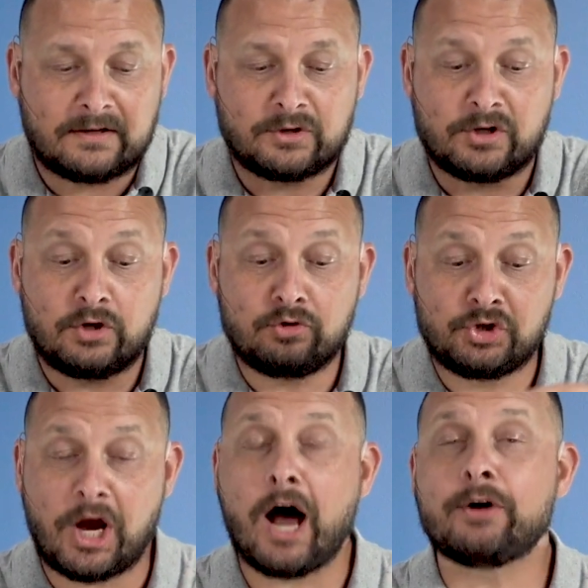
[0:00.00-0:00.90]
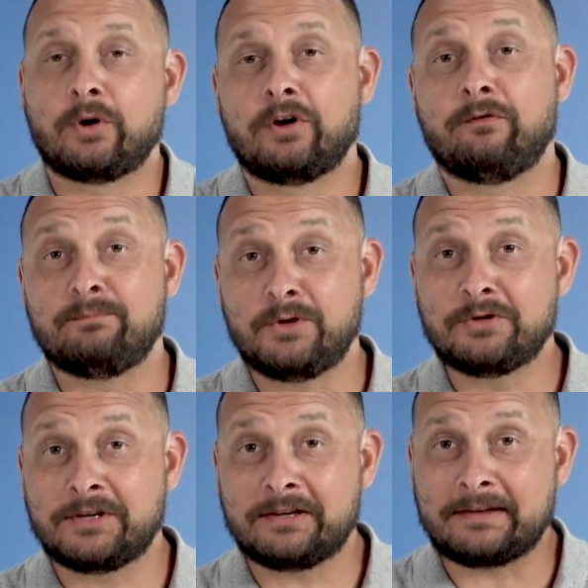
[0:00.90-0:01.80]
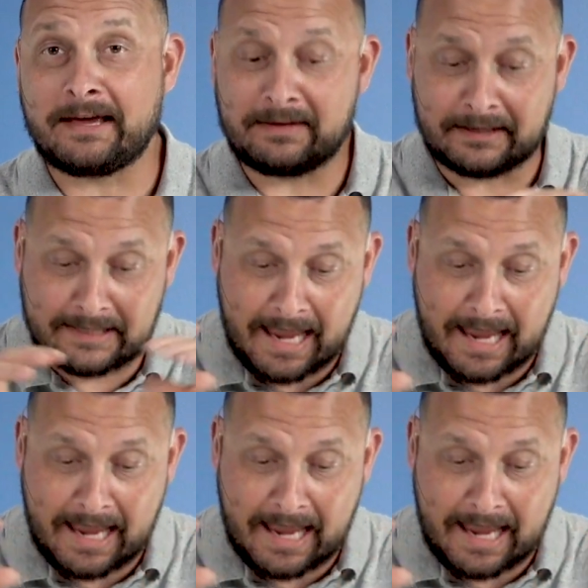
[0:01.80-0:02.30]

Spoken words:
there was a new genre of music that